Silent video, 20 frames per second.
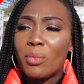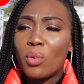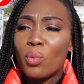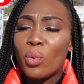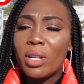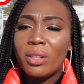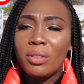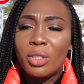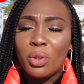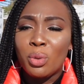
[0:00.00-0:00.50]

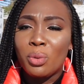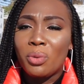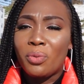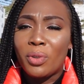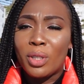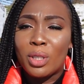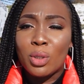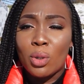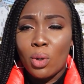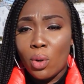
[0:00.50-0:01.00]
one shoe
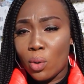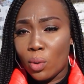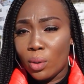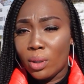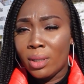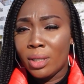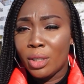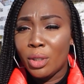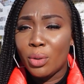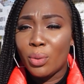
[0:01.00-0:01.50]
fits all.
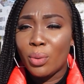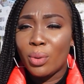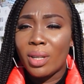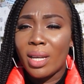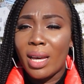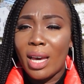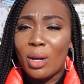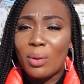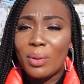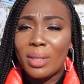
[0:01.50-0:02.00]
You know,
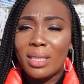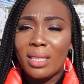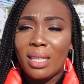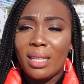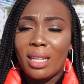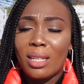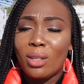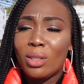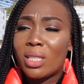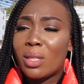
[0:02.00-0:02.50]
I always say
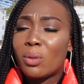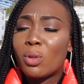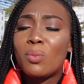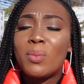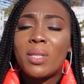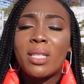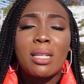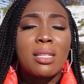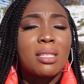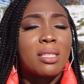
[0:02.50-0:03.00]
that
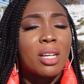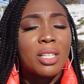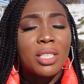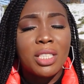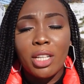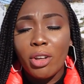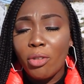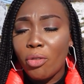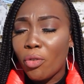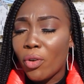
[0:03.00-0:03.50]
circumstances are
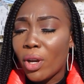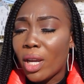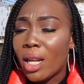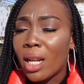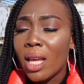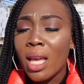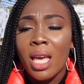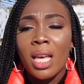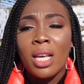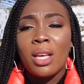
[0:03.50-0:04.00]

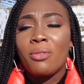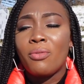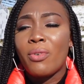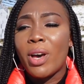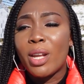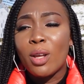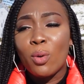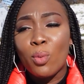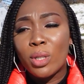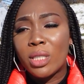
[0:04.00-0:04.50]
different.
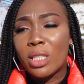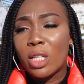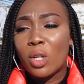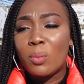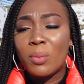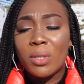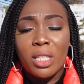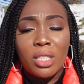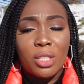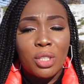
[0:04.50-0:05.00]
Find out what
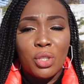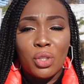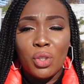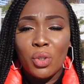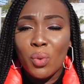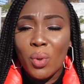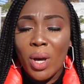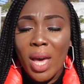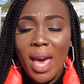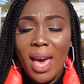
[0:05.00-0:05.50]
circumstances
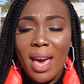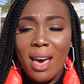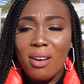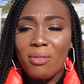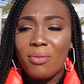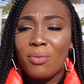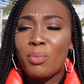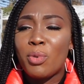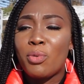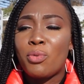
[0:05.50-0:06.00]
you
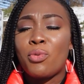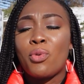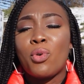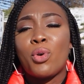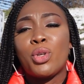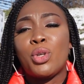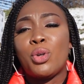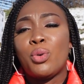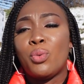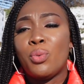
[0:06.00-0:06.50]
have
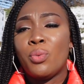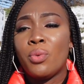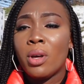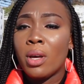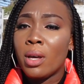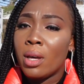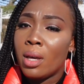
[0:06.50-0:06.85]
before you